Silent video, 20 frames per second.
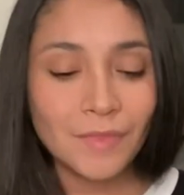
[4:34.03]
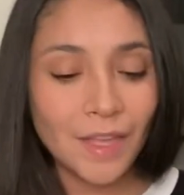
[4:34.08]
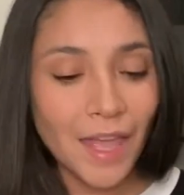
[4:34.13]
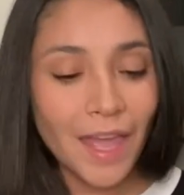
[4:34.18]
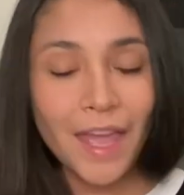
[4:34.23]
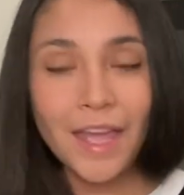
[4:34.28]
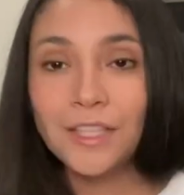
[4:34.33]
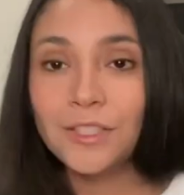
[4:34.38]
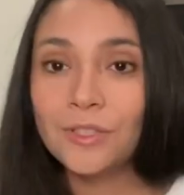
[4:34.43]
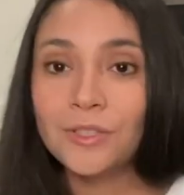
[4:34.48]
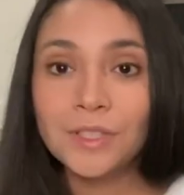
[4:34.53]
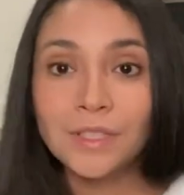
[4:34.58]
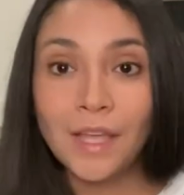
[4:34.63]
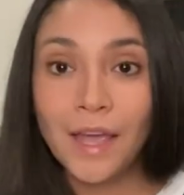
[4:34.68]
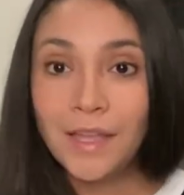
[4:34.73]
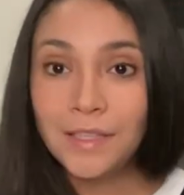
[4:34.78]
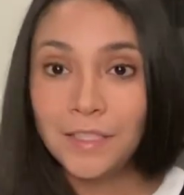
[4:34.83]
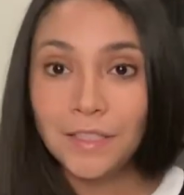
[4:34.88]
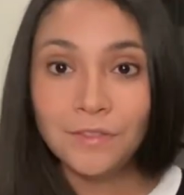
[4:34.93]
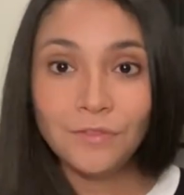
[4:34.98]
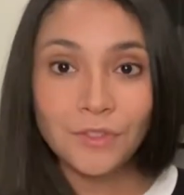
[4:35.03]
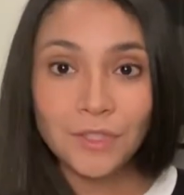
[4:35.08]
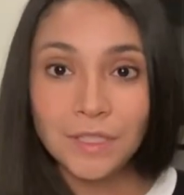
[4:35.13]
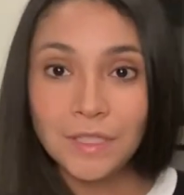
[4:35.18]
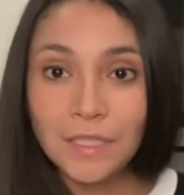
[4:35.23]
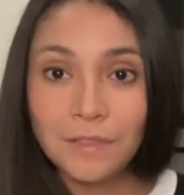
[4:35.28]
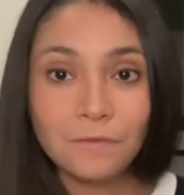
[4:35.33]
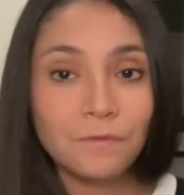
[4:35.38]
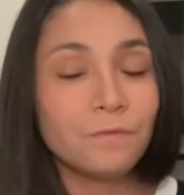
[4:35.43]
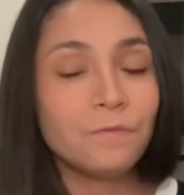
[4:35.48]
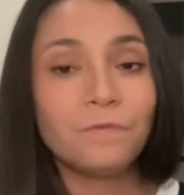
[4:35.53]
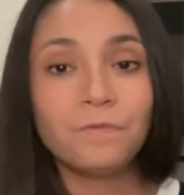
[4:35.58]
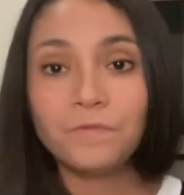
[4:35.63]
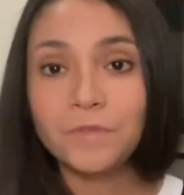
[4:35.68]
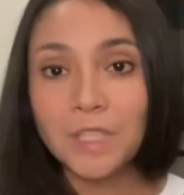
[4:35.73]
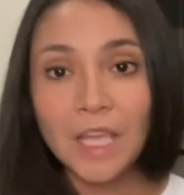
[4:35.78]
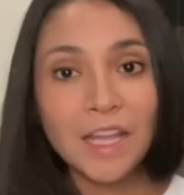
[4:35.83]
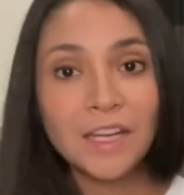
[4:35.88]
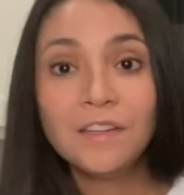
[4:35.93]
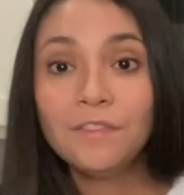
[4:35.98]
exercising for
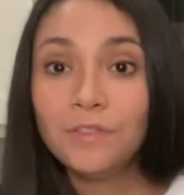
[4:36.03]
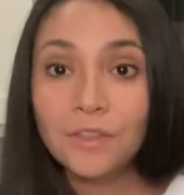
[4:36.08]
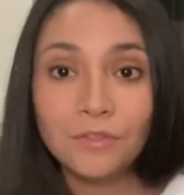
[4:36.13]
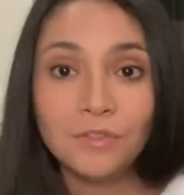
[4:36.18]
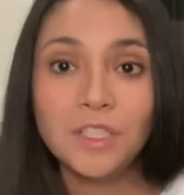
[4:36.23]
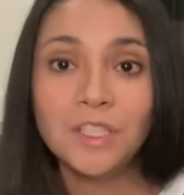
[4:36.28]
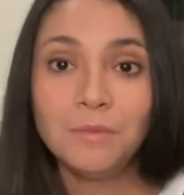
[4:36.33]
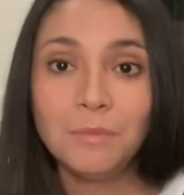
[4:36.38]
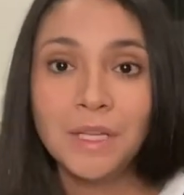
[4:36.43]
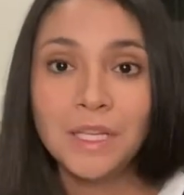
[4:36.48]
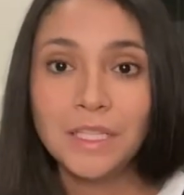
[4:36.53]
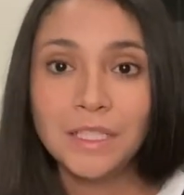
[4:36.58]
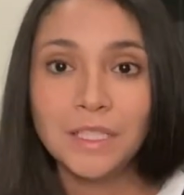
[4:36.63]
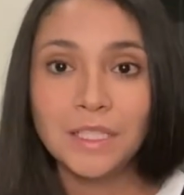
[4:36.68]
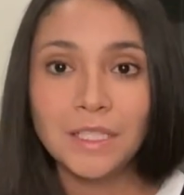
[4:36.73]
10 to 15 minutes a